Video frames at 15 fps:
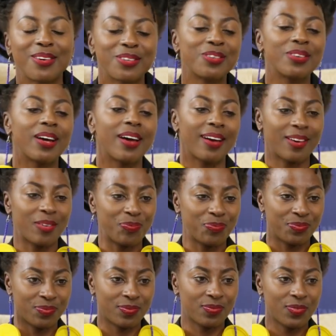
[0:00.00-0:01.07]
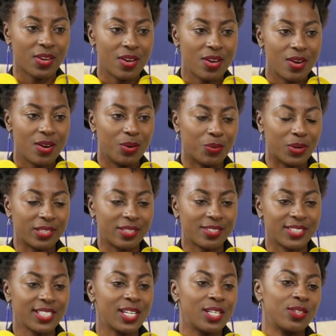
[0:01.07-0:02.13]
out um, what
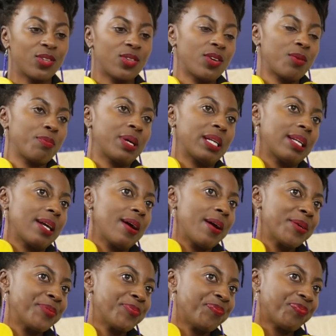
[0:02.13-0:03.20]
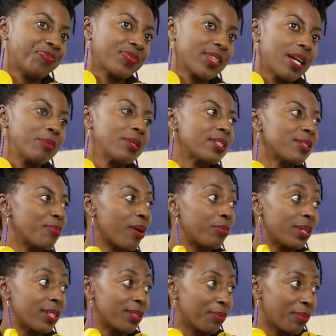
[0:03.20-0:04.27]
to tell you there. But um, I mean,
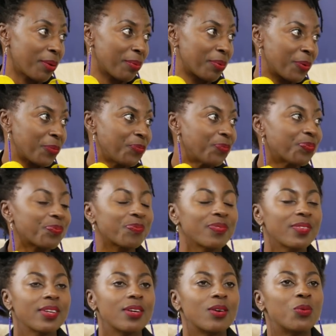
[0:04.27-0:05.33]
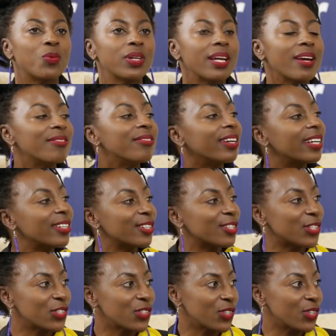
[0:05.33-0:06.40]
Zimbabwe is Zimbabwe. Mm. Whatever
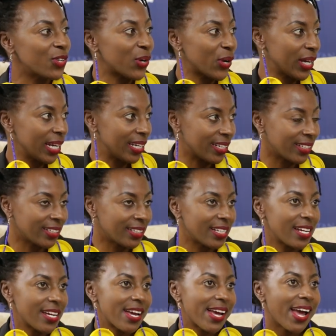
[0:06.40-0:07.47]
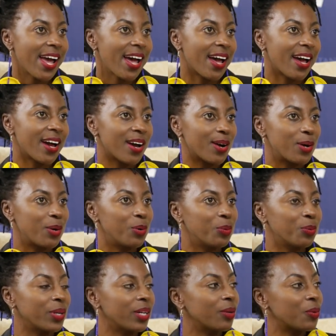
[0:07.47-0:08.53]
industry you're in, uh,
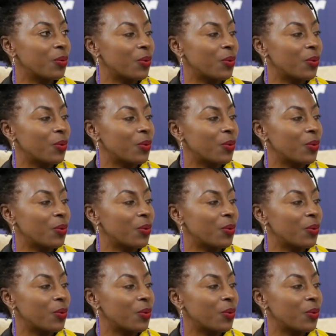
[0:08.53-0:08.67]
so you,